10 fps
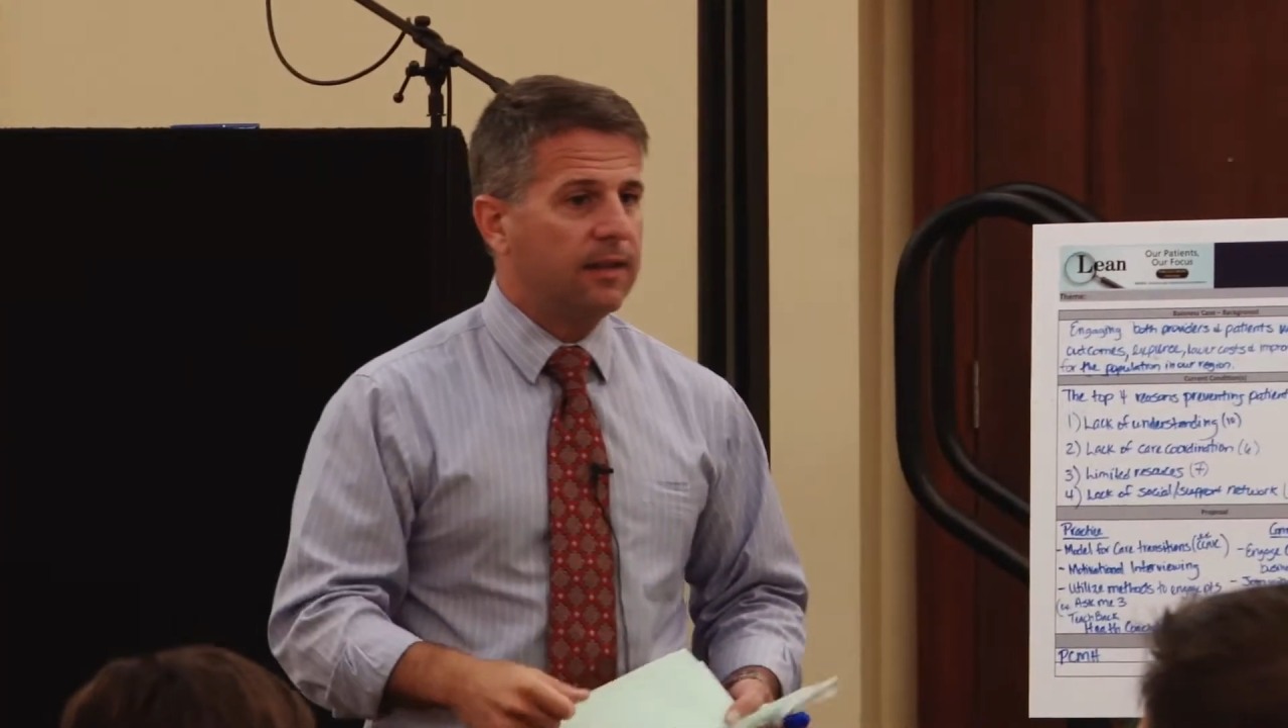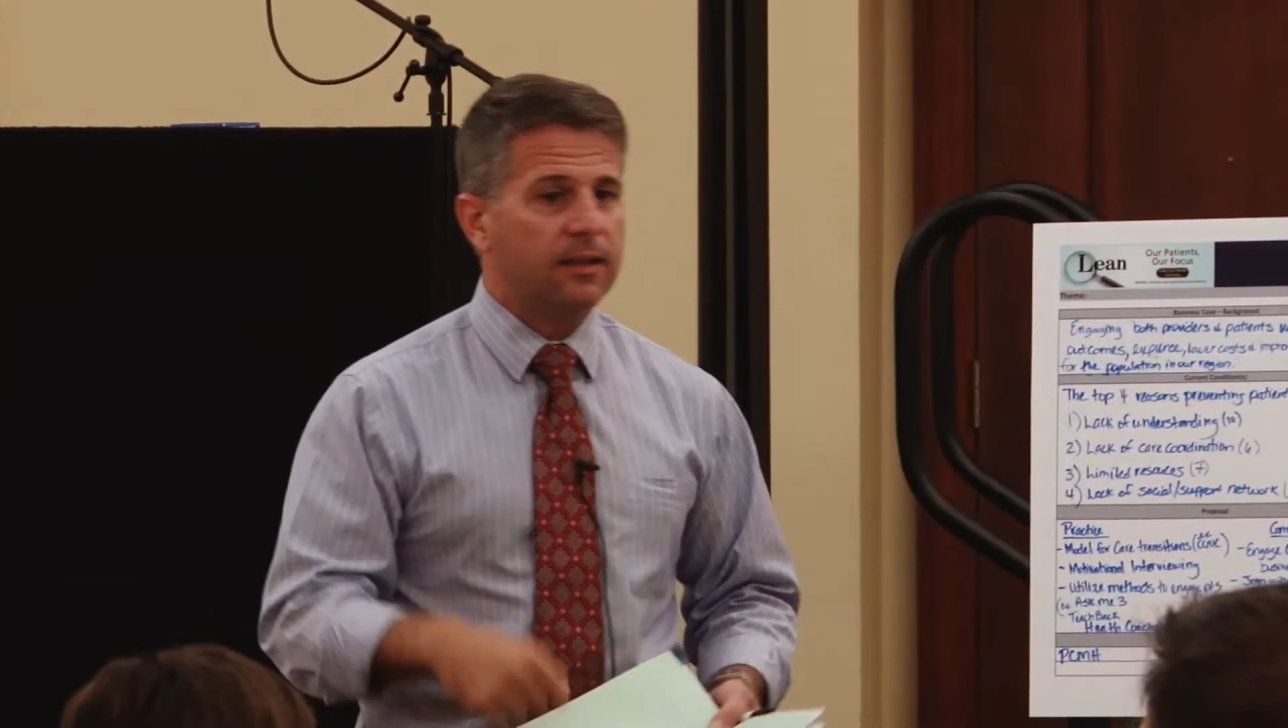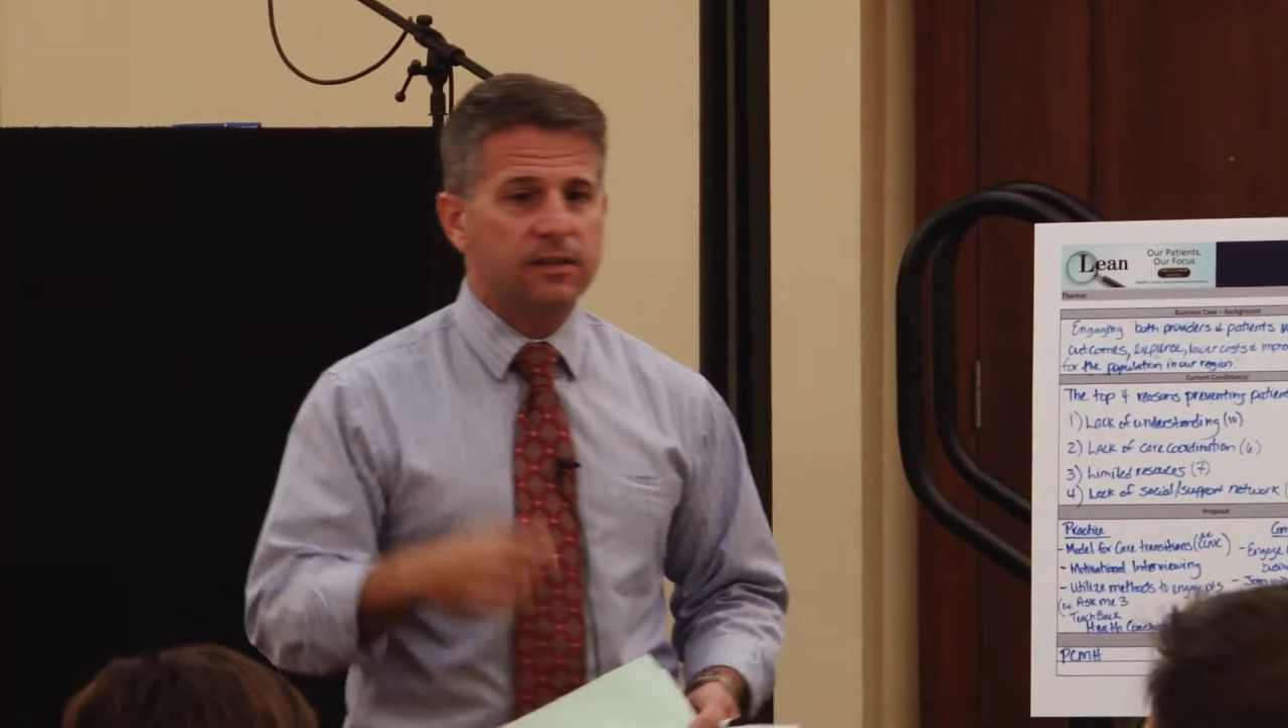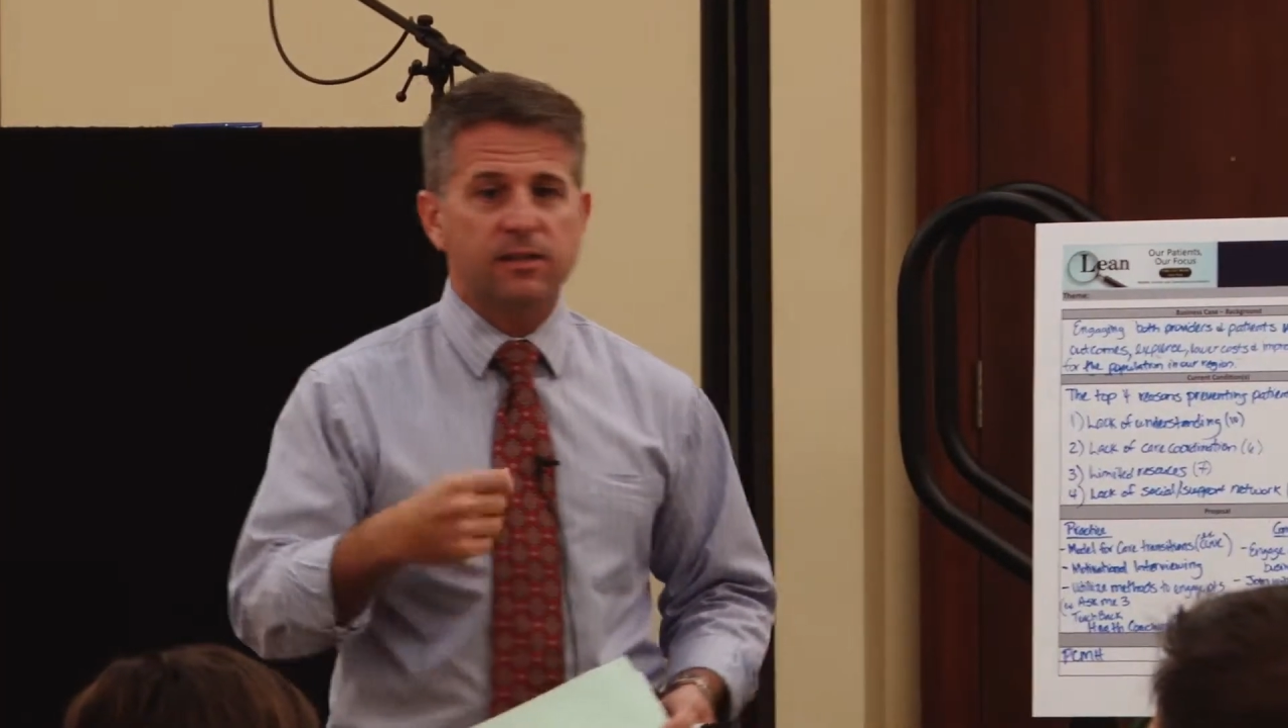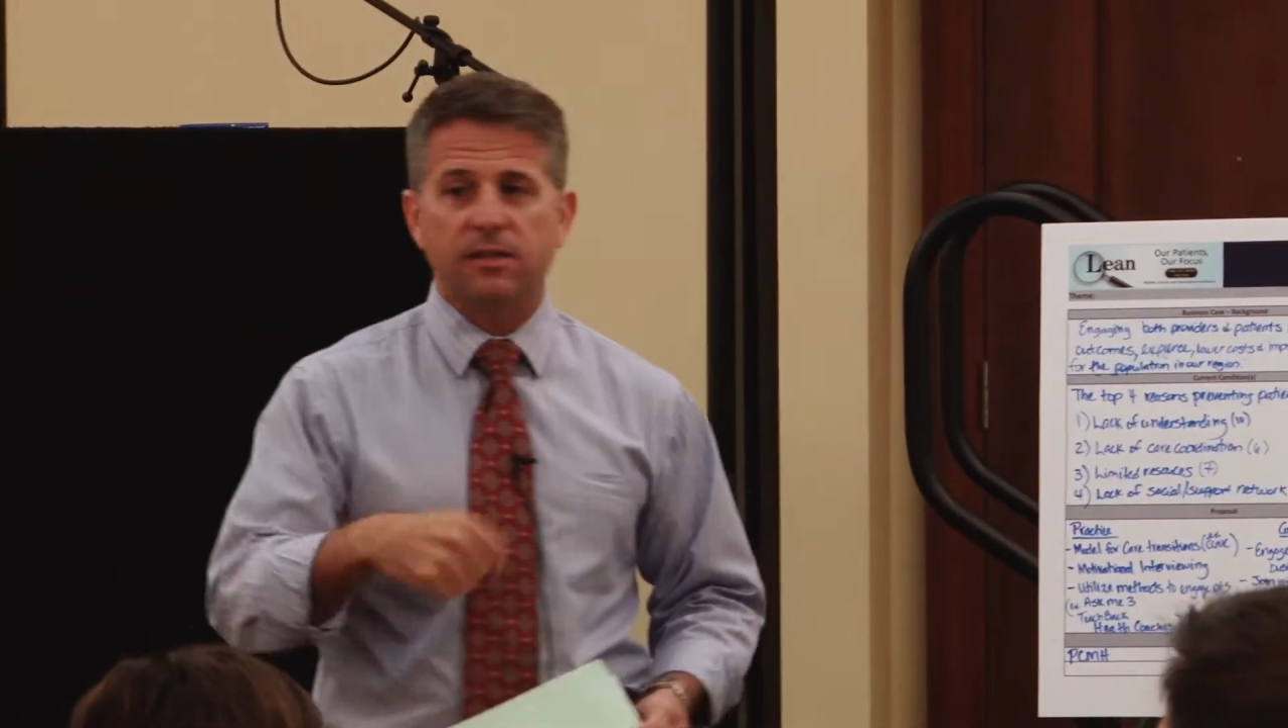
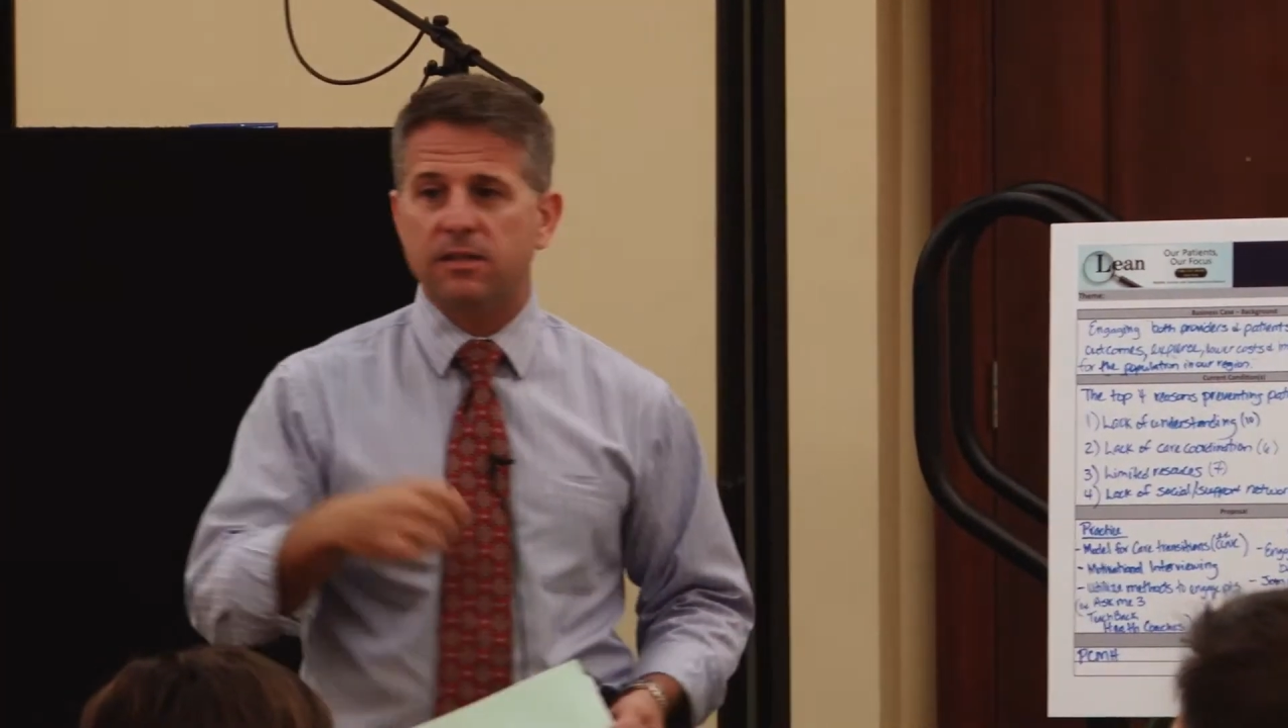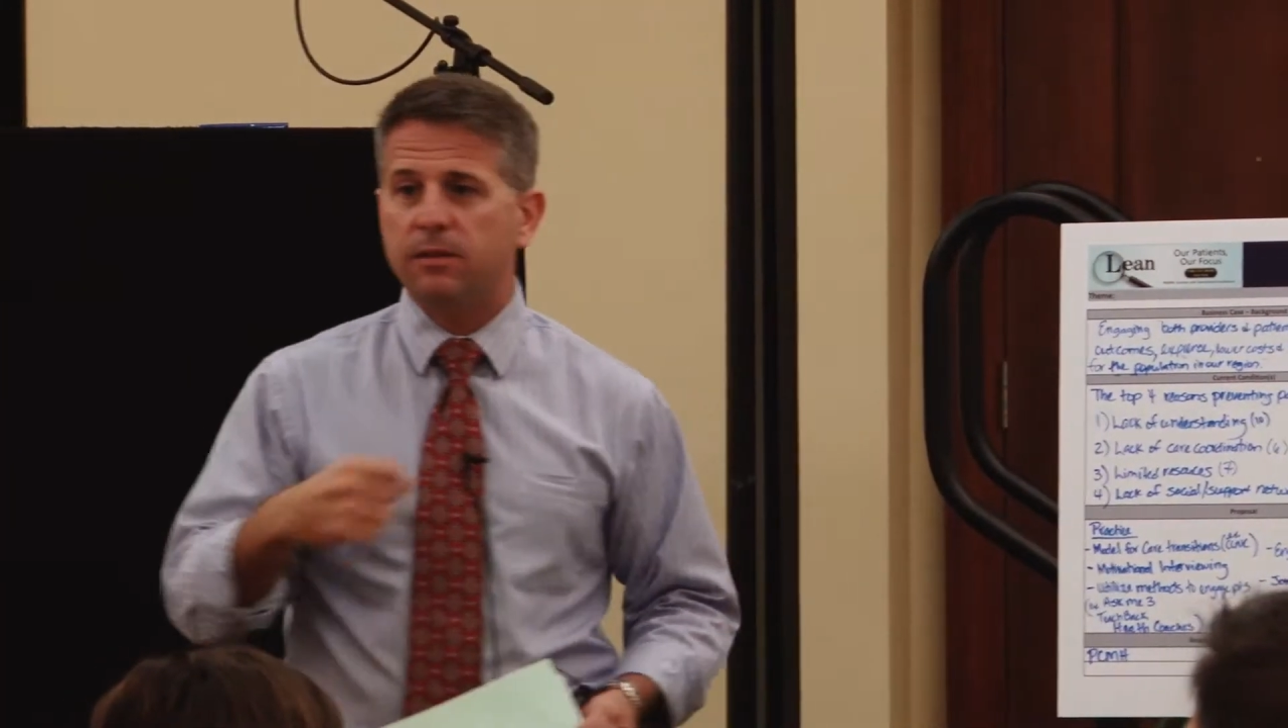this is